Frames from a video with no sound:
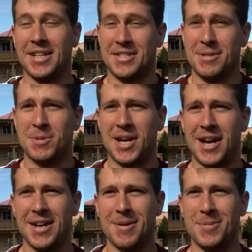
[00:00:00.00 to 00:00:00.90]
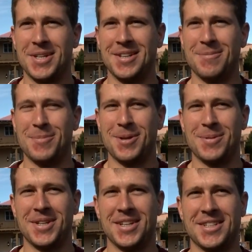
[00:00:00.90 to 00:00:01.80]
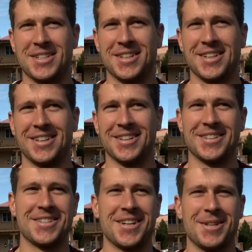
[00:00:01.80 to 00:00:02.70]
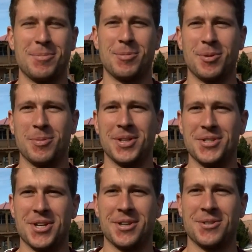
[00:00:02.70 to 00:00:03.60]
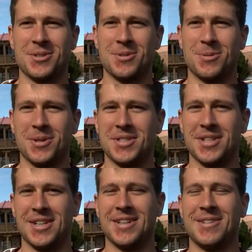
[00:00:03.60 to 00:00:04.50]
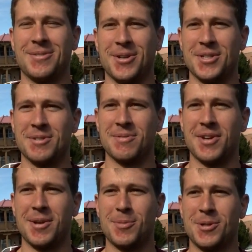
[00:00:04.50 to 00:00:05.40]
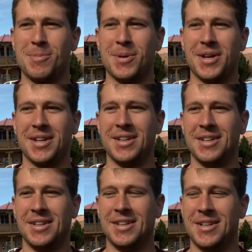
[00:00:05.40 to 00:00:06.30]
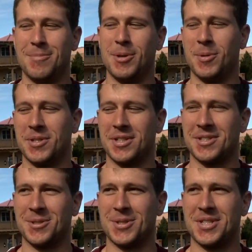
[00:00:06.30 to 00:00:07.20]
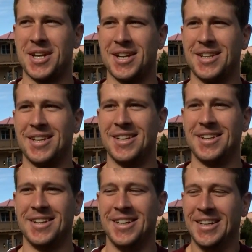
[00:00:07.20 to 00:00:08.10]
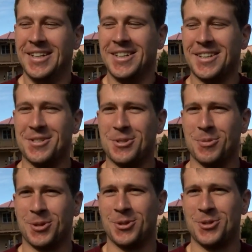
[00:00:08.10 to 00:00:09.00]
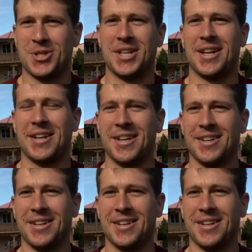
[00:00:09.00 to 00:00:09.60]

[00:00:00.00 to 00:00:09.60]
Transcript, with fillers: That seems high. I mean, maybe it's a good sign that people are being generous towards their friends and family, but maybe it's also a sign that consumer culture is getting out of